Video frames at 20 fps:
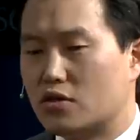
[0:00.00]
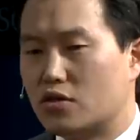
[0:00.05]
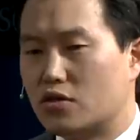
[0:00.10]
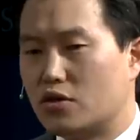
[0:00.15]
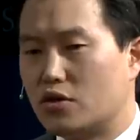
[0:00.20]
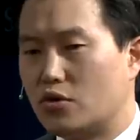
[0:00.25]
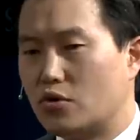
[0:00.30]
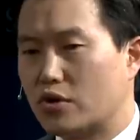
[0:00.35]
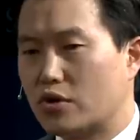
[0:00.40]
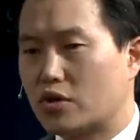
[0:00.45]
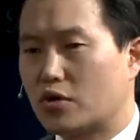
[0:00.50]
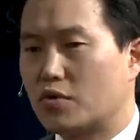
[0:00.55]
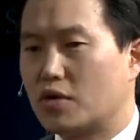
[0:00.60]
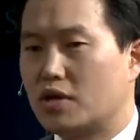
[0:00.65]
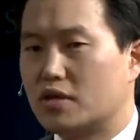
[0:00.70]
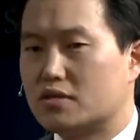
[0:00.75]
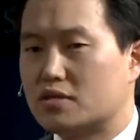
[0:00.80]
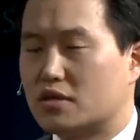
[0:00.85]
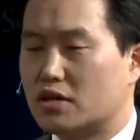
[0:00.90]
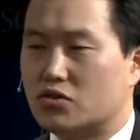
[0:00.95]
the North
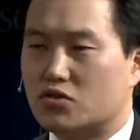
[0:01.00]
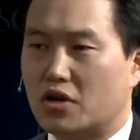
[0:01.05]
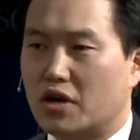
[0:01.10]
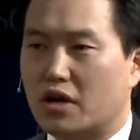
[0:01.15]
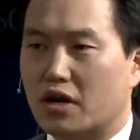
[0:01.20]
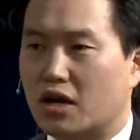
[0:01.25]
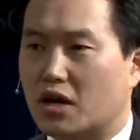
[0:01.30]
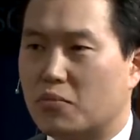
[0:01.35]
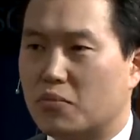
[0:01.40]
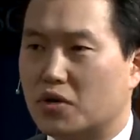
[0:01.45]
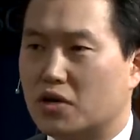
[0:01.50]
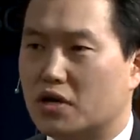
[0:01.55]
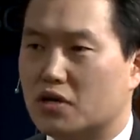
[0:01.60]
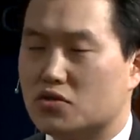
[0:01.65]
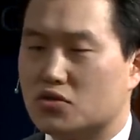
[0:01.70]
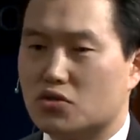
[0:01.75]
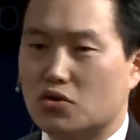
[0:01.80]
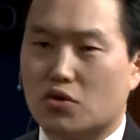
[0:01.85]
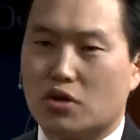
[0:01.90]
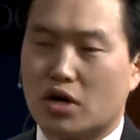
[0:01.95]
Korean state trading
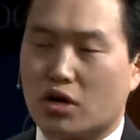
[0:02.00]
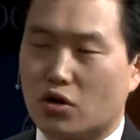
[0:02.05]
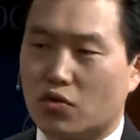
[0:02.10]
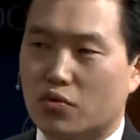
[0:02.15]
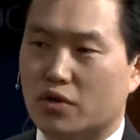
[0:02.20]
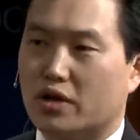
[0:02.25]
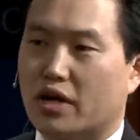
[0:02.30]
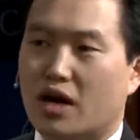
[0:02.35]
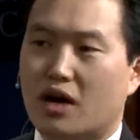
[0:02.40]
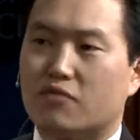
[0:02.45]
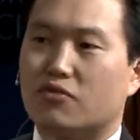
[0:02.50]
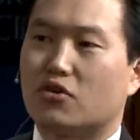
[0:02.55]
companies no longer really have